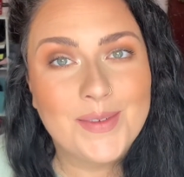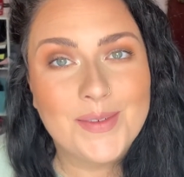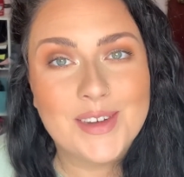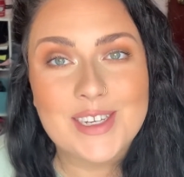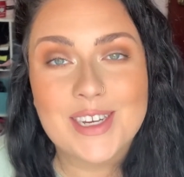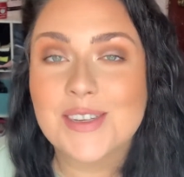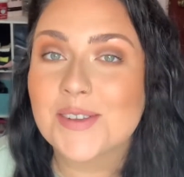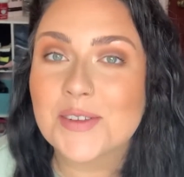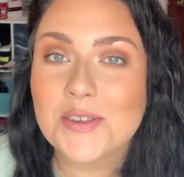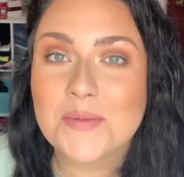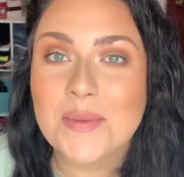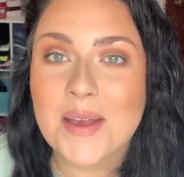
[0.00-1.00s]
which I told
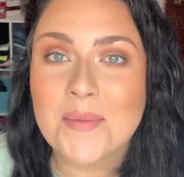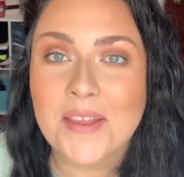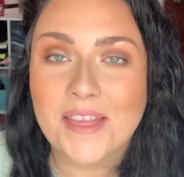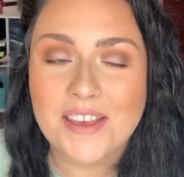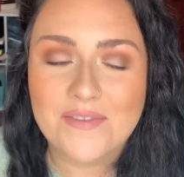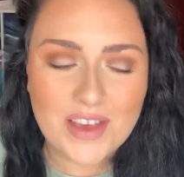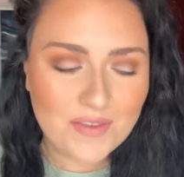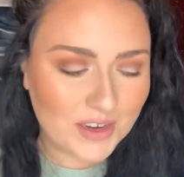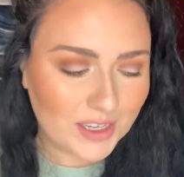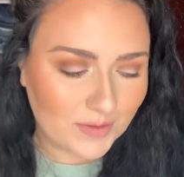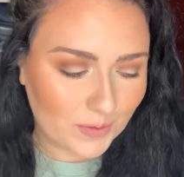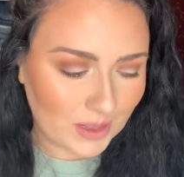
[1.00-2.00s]
you my monthly
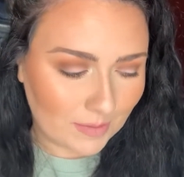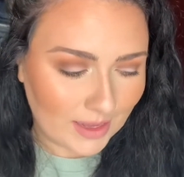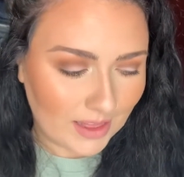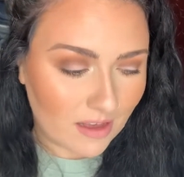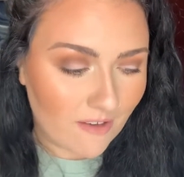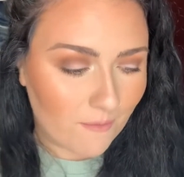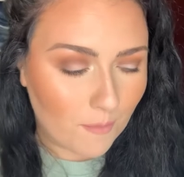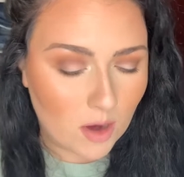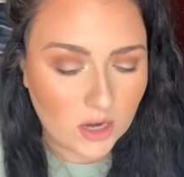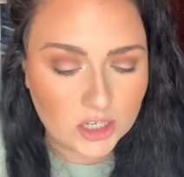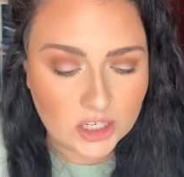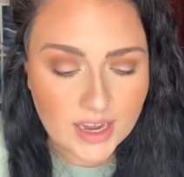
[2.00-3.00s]
favorites for the month of
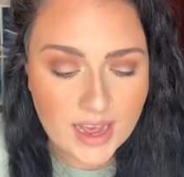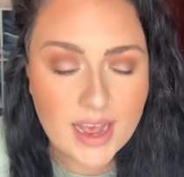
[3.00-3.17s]
March.